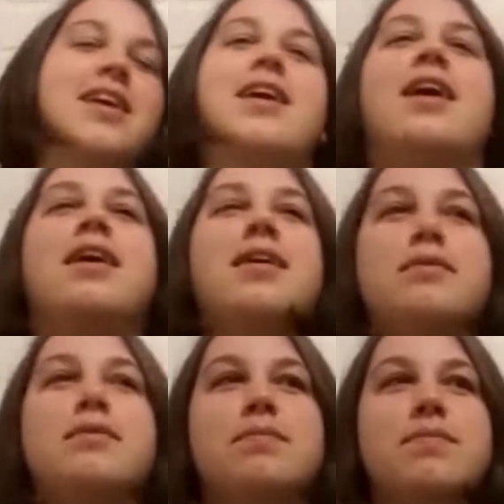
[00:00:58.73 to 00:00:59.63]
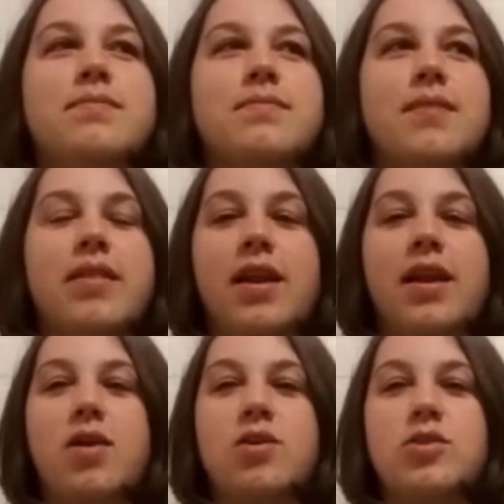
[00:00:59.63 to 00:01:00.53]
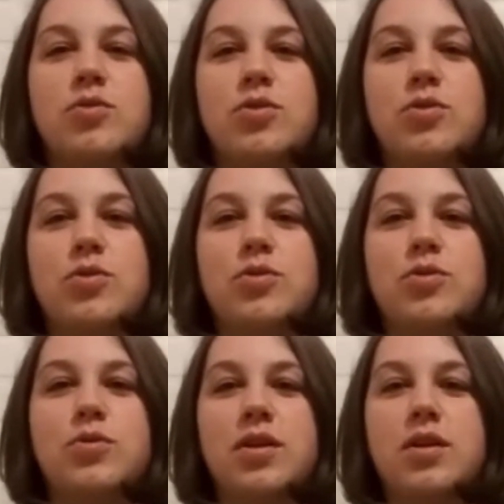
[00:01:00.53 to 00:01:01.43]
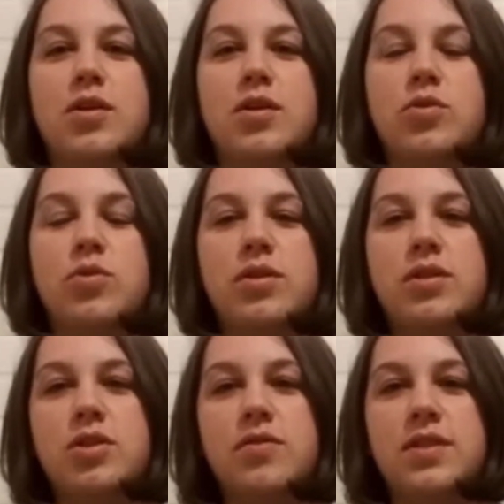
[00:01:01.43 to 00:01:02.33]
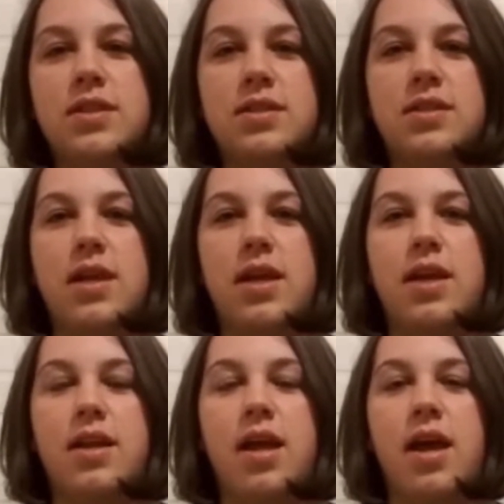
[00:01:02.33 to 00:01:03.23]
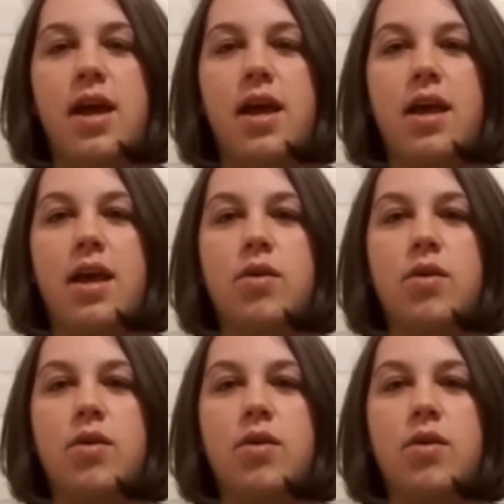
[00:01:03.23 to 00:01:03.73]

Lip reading: And then I also do doula services, and I